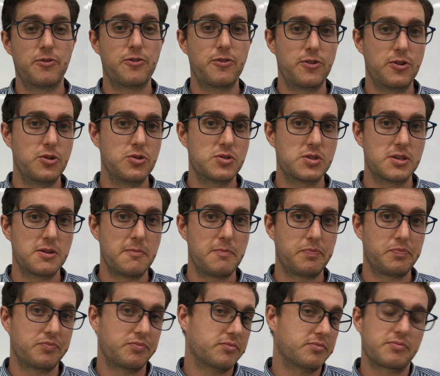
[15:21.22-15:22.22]
Fruit
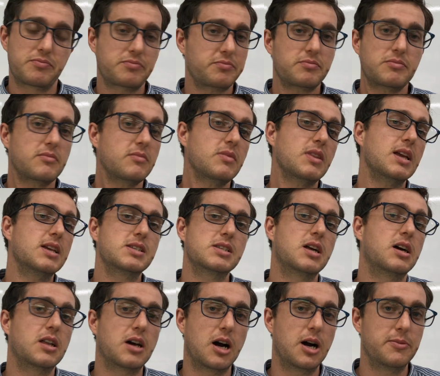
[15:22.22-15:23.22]
is
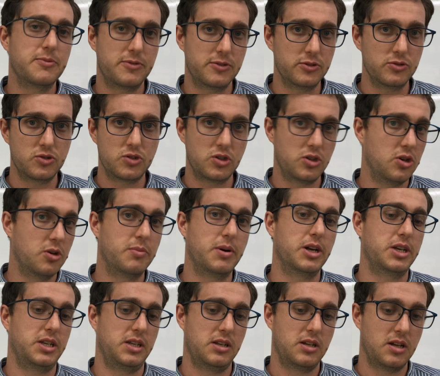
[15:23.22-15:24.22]
not harmful to your
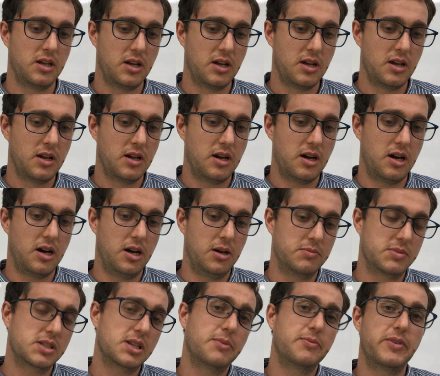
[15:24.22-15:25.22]
body.
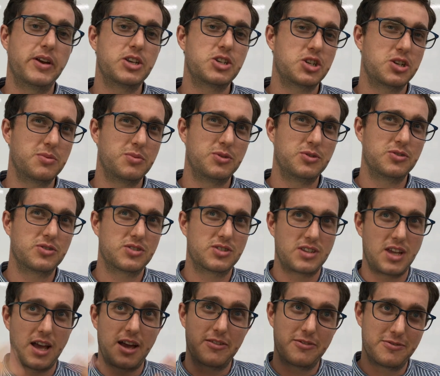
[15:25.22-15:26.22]
Some vegetables
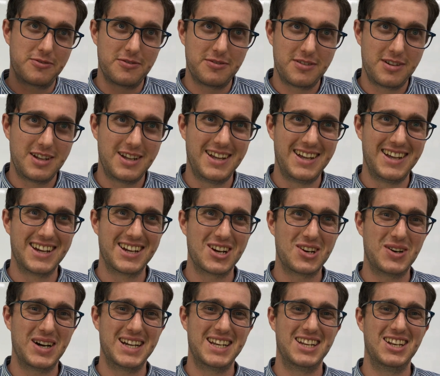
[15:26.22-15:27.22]
have
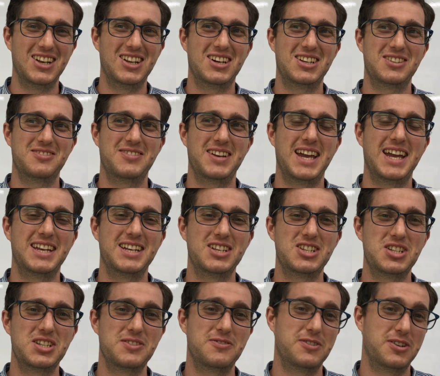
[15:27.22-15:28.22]
quite a lot of
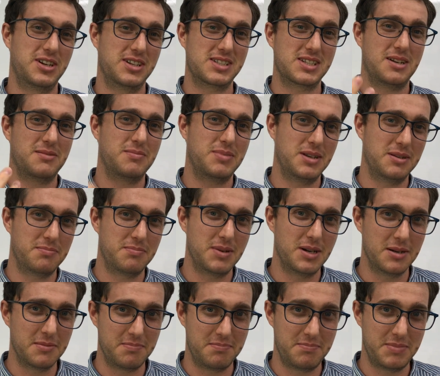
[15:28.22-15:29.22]
energy. For example,
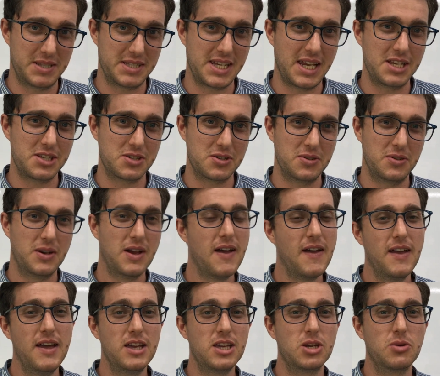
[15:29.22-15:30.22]
a potato,
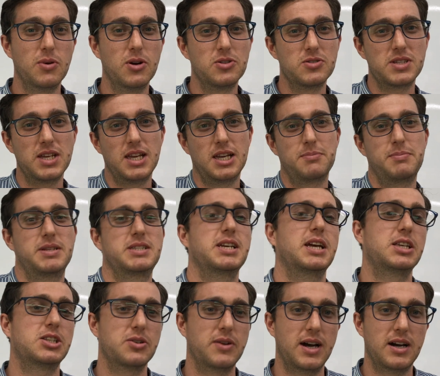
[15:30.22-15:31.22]
you won't take a
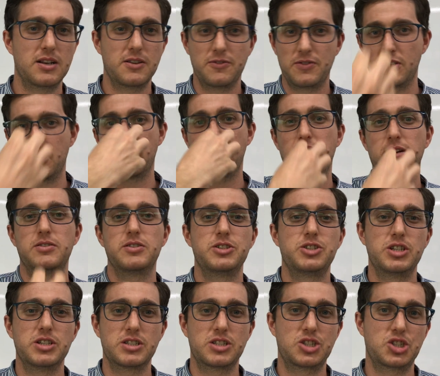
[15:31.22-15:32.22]
potato out of the ground and
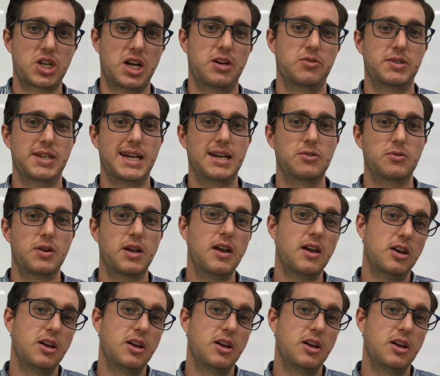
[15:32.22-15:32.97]
just chow down.